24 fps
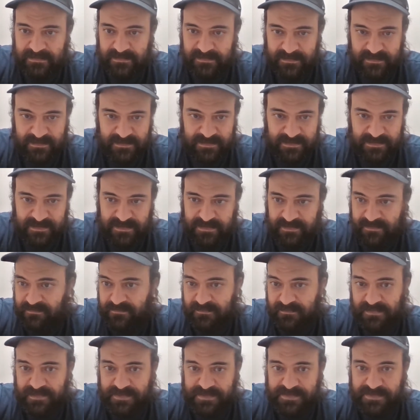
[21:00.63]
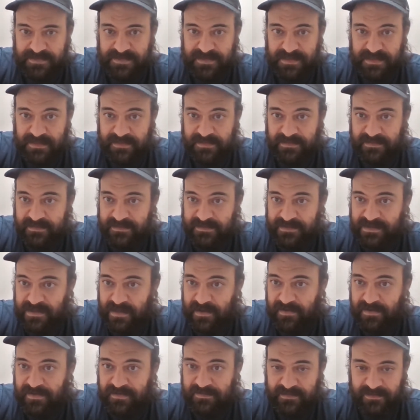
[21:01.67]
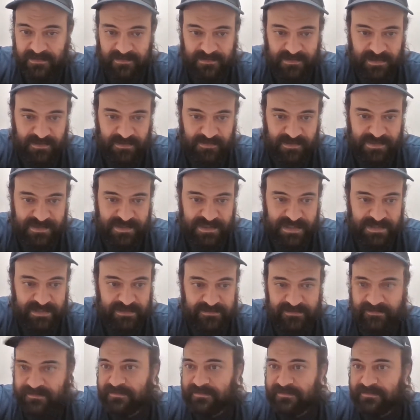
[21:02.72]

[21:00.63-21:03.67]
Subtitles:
Let's see. What is, sorry. Hold on one second.